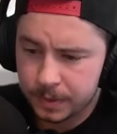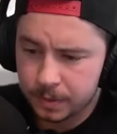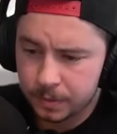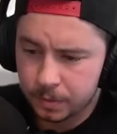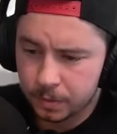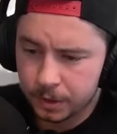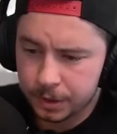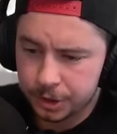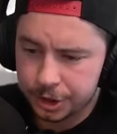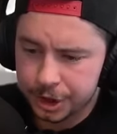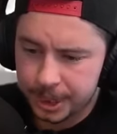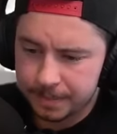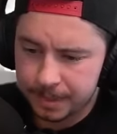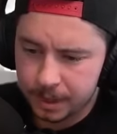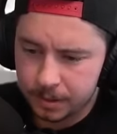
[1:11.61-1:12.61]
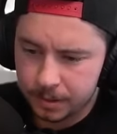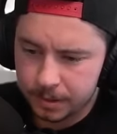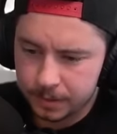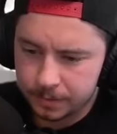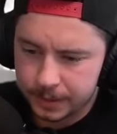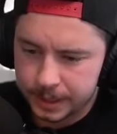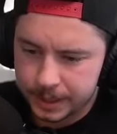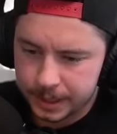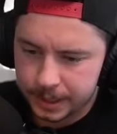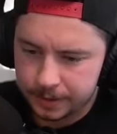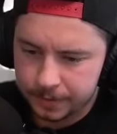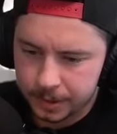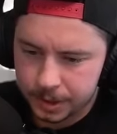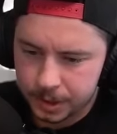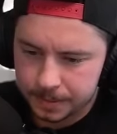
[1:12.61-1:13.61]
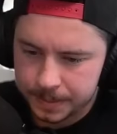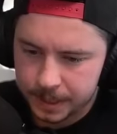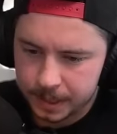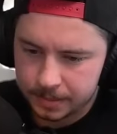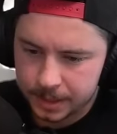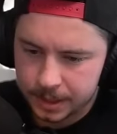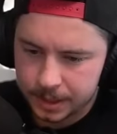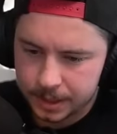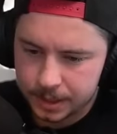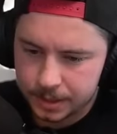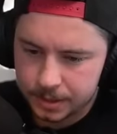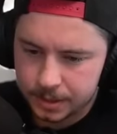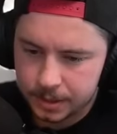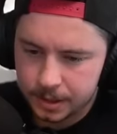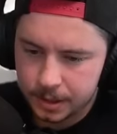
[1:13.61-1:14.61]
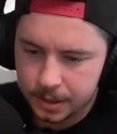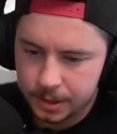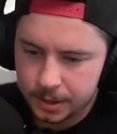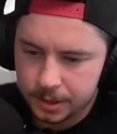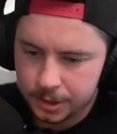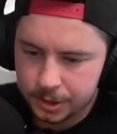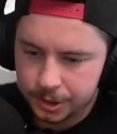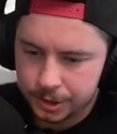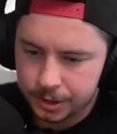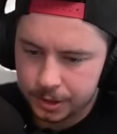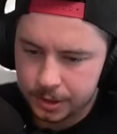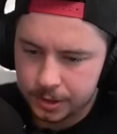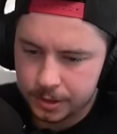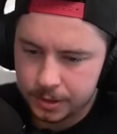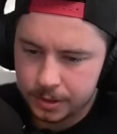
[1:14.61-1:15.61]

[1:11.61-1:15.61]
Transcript: Royal Champion with the diggy from the top side of the base. Sure.